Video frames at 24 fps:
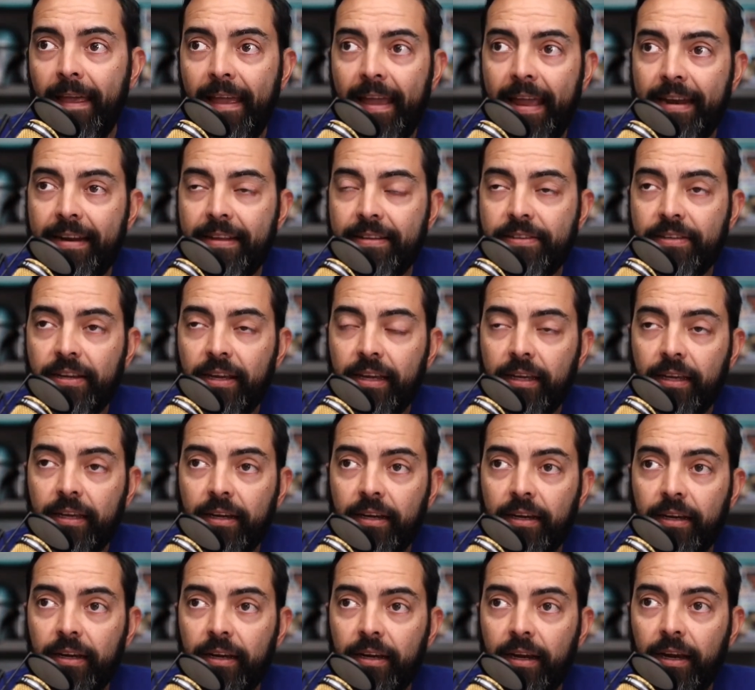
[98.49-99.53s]
And it's
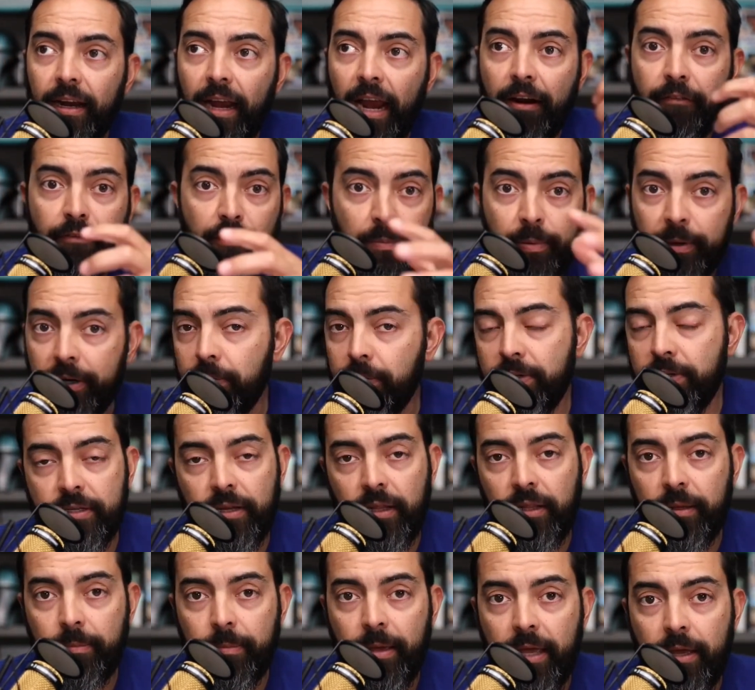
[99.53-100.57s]
like, everybody was
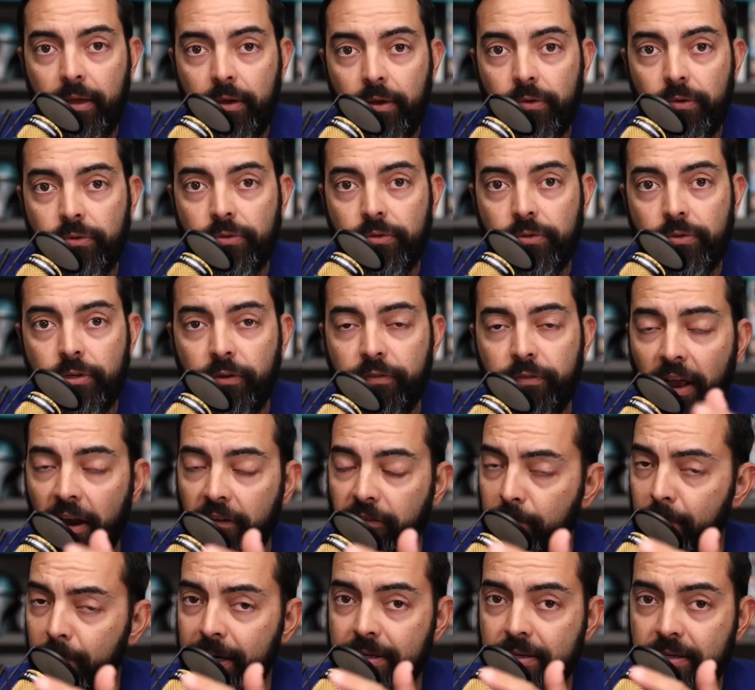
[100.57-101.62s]
selling mangoes. So if
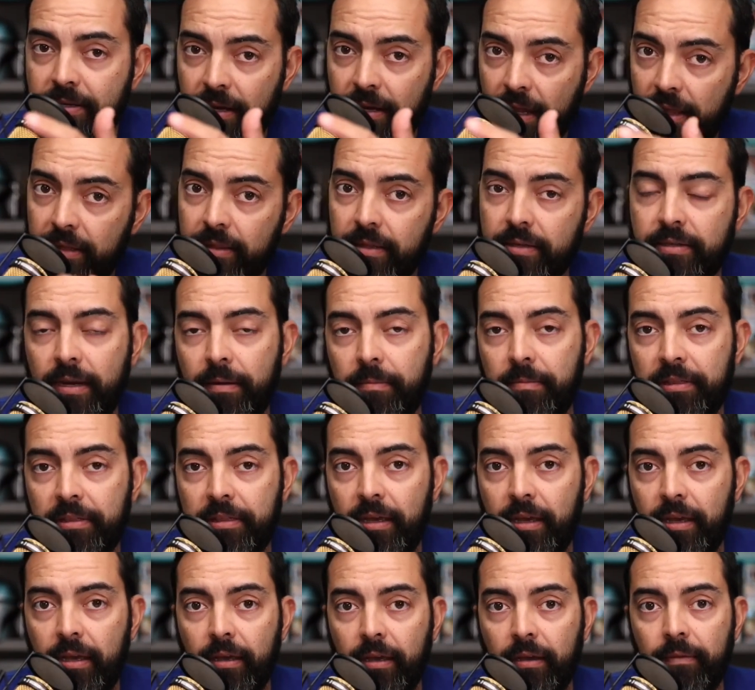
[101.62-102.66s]
everybody's selling the same
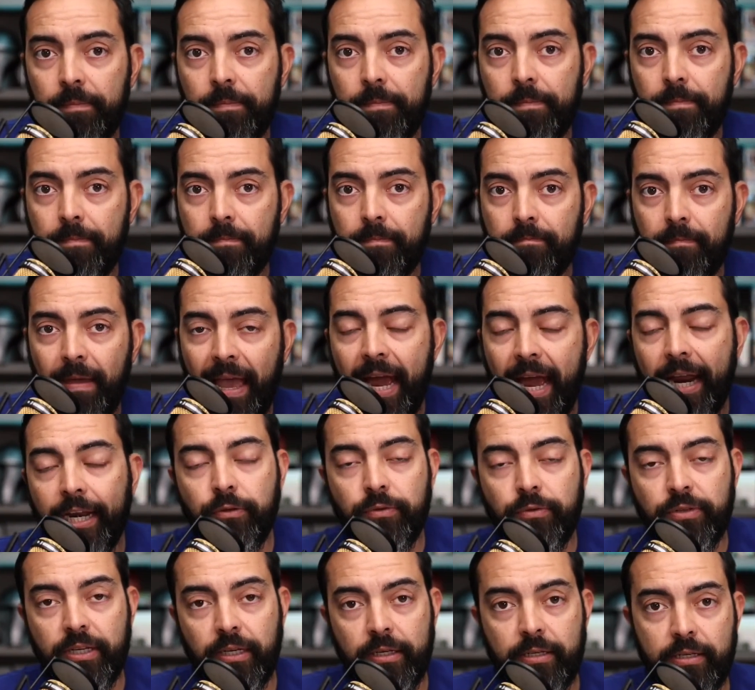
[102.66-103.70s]
thing, how do
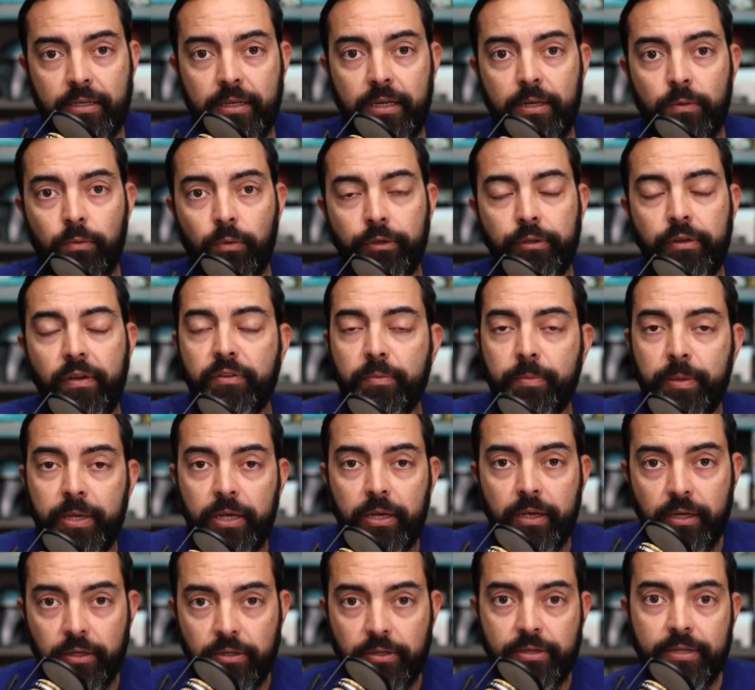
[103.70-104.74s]
you succeed? Well, you have to be a
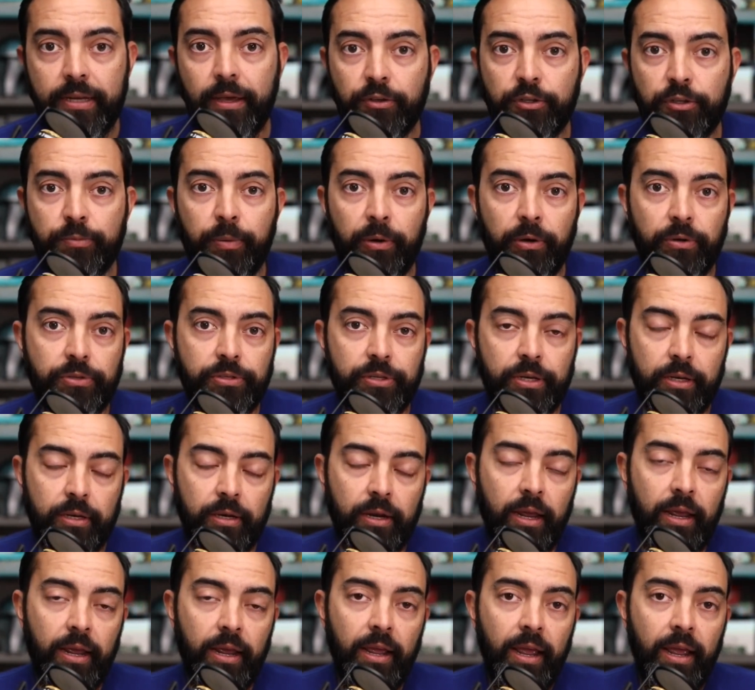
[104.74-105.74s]
good salesperson.